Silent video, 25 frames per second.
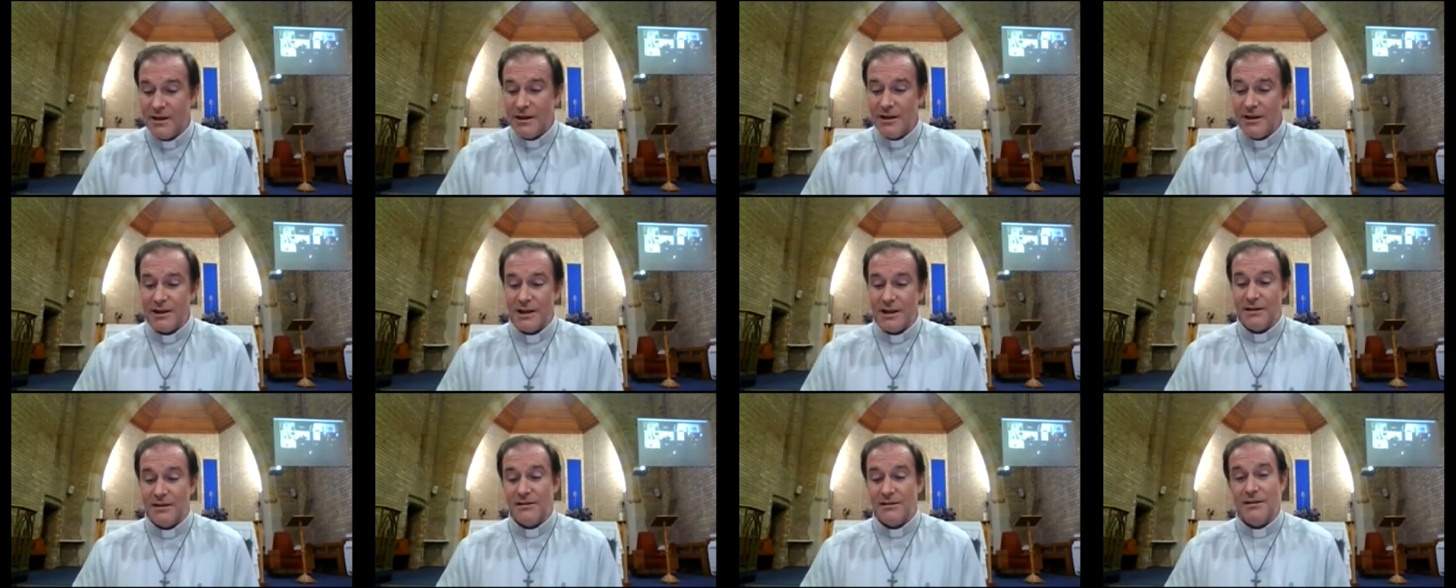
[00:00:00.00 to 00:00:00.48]

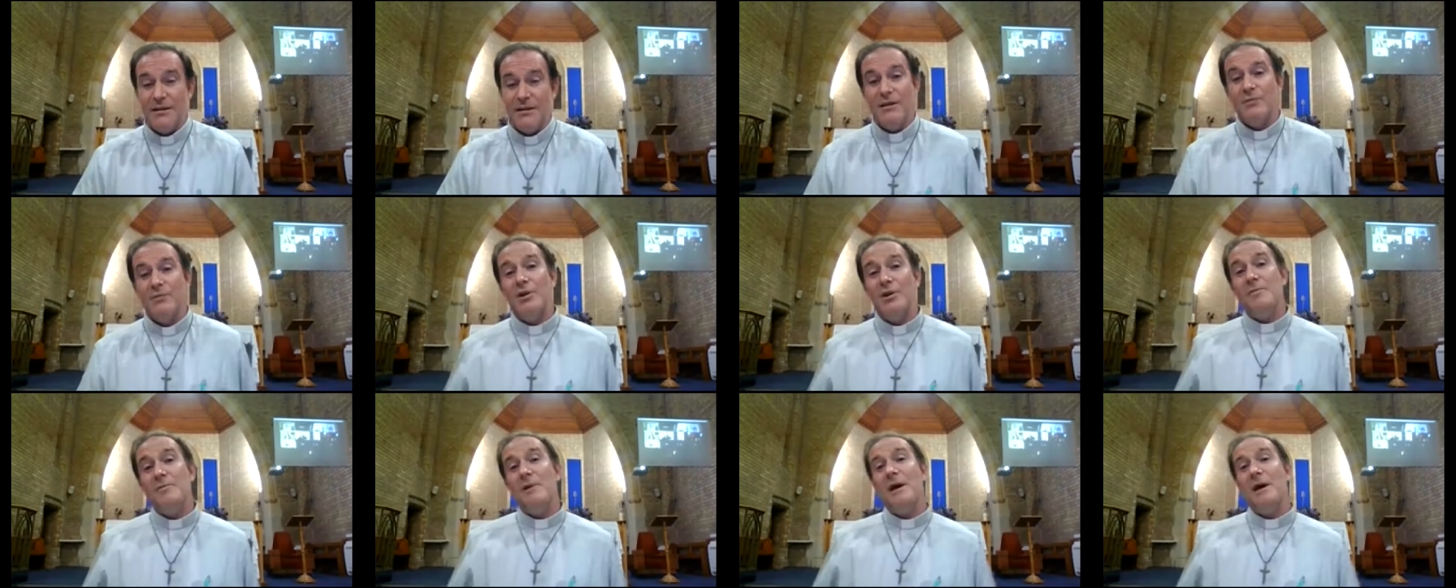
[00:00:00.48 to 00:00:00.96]
Okay,
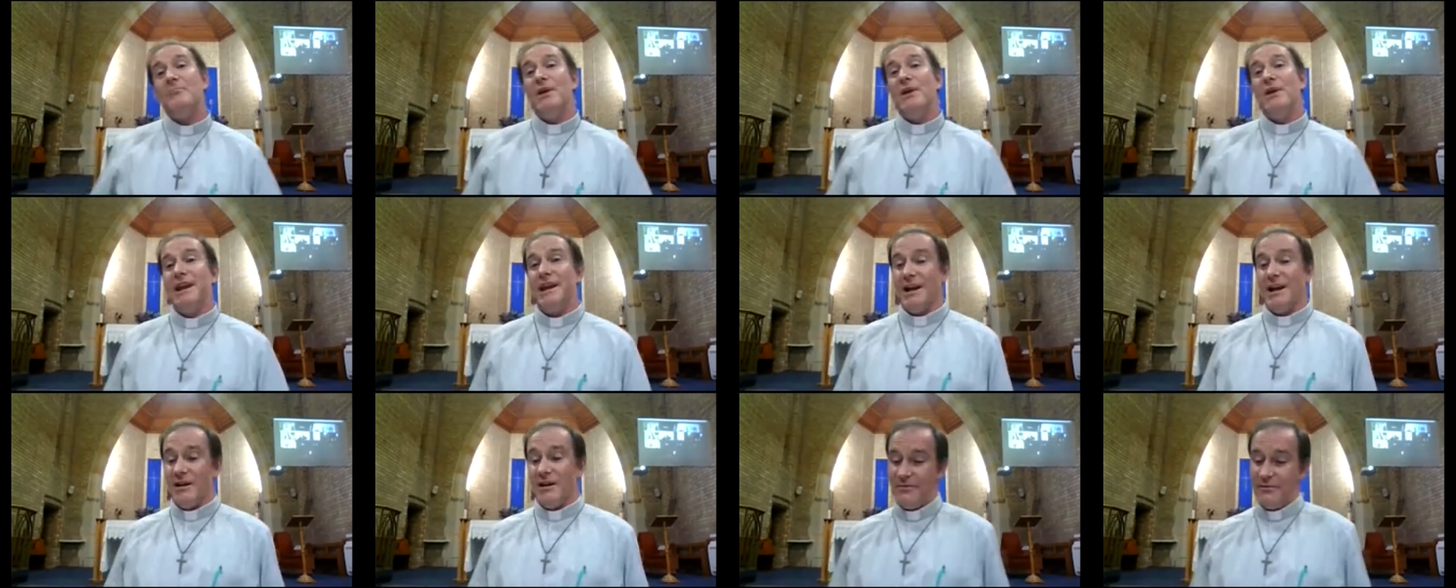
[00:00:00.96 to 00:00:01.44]
what about
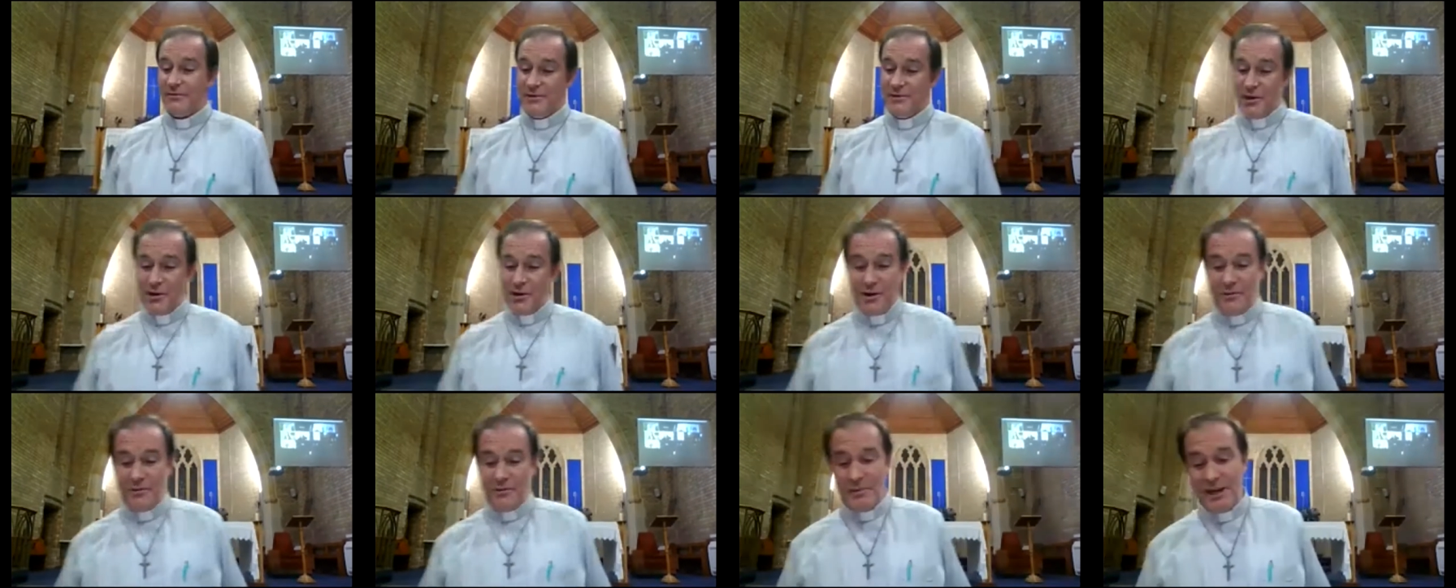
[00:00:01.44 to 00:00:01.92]
Peter? We
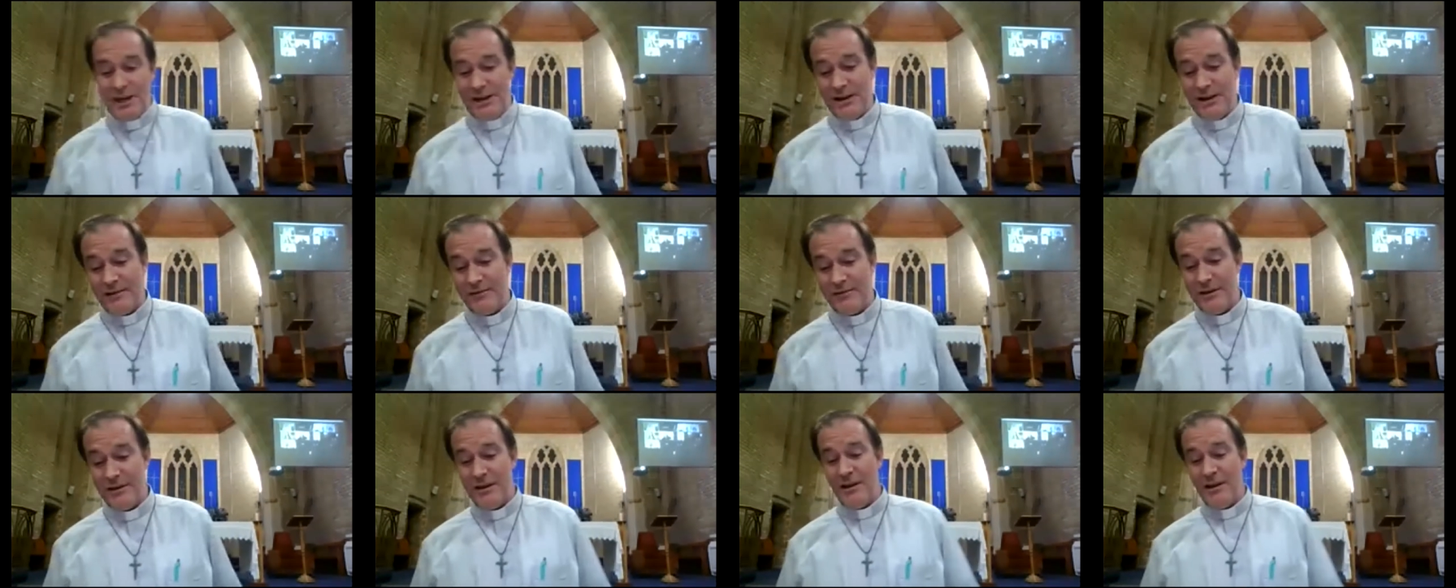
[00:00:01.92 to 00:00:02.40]
go to
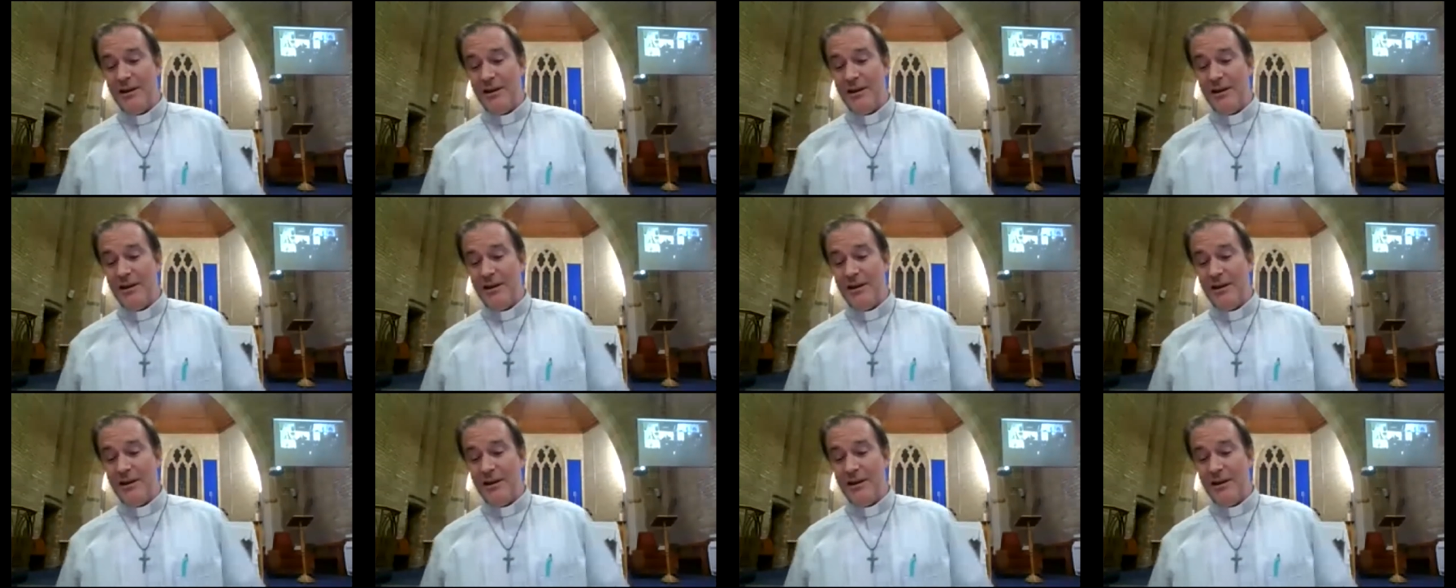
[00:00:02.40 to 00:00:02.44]
Peter.